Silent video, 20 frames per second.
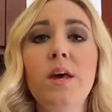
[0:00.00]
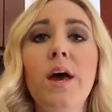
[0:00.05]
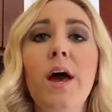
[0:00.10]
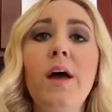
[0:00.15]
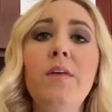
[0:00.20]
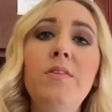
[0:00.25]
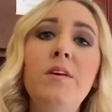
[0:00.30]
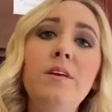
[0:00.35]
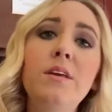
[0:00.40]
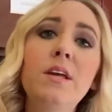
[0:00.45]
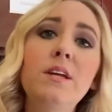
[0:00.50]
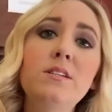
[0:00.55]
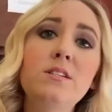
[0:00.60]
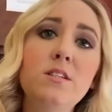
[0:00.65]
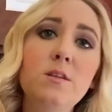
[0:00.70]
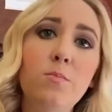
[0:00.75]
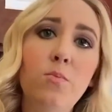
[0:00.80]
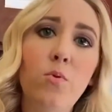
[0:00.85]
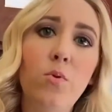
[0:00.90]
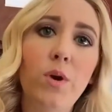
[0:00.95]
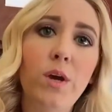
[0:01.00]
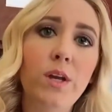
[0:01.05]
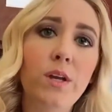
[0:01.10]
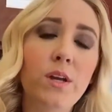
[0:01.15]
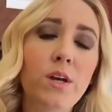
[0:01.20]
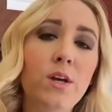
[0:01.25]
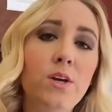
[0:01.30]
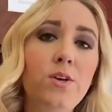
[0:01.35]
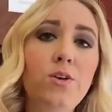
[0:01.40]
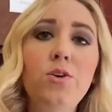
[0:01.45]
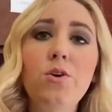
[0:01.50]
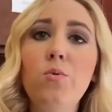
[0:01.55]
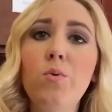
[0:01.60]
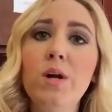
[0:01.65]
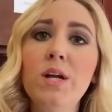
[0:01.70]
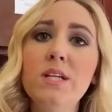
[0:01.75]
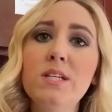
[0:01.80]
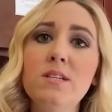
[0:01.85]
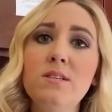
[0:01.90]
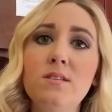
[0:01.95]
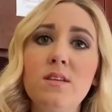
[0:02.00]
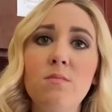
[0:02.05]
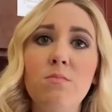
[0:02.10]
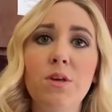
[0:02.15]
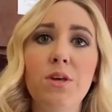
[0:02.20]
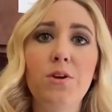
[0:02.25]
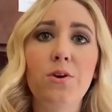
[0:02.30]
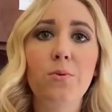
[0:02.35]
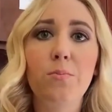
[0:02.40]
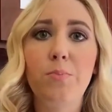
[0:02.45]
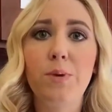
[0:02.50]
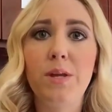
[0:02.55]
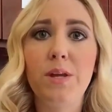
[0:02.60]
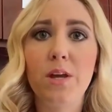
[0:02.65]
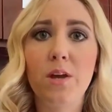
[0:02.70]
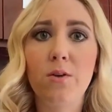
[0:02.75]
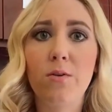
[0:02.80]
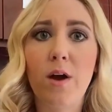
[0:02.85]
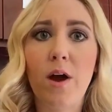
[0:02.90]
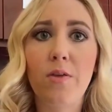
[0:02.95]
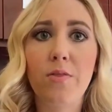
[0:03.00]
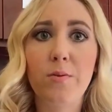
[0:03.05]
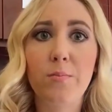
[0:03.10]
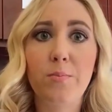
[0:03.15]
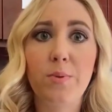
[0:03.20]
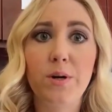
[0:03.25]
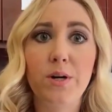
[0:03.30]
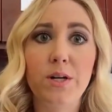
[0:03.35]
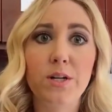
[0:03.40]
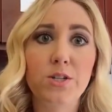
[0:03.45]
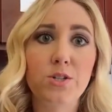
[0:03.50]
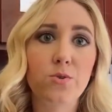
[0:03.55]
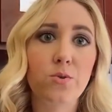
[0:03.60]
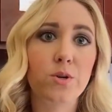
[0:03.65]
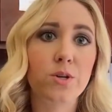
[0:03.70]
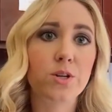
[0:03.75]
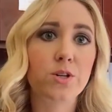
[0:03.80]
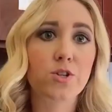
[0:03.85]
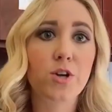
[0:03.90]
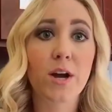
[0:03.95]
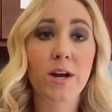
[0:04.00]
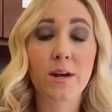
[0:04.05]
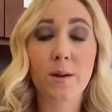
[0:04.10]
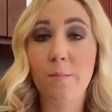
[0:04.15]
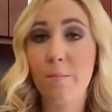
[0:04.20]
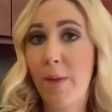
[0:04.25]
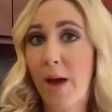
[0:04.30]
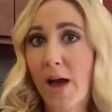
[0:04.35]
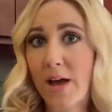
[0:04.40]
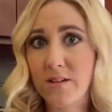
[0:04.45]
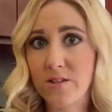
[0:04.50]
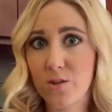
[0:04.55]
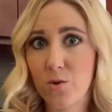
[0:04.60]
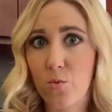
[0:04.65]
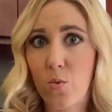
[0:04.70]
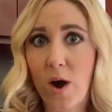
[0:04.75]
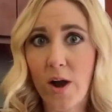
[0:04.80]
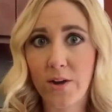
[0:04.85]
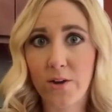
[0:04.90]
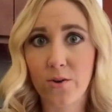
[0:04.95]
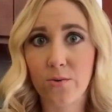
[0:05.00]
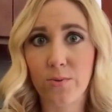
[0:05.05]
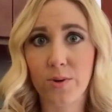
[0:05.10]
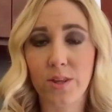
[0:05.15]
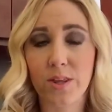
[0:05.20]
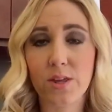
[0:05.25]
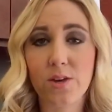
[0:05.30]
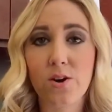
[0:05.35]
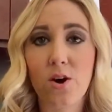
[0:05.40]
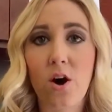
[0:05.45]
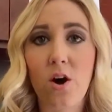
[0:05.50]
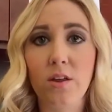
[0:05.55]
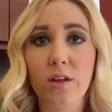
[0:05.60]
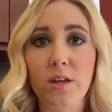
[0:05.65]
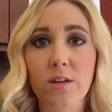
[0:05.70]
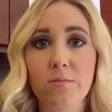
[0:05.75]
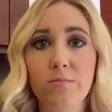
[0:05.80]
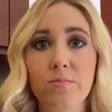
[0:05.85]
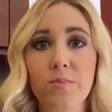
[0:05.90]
And then get to the point. You don't want it to seem like you're beating around the bush or you're trying to mask why you're really calling.